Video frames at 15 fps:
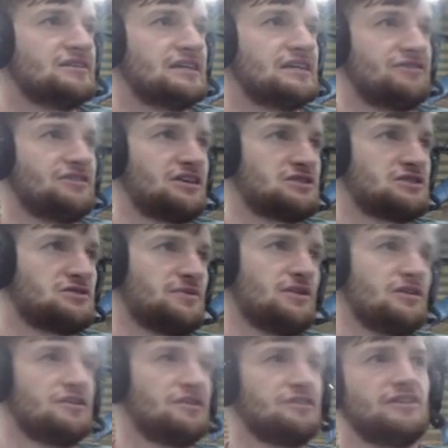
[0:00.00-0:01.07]
David Dodge with the
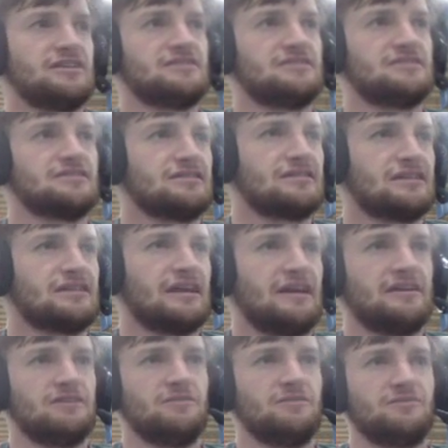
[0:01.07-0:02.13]
ball in defence,
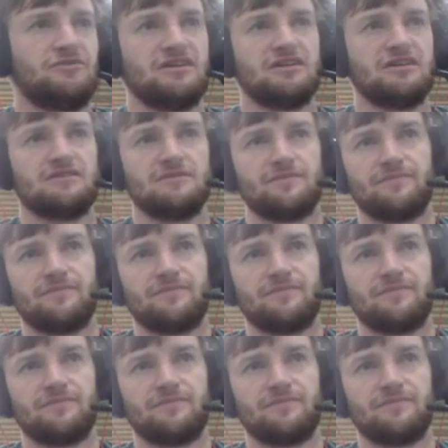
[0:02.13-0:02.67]
carrying it up the field.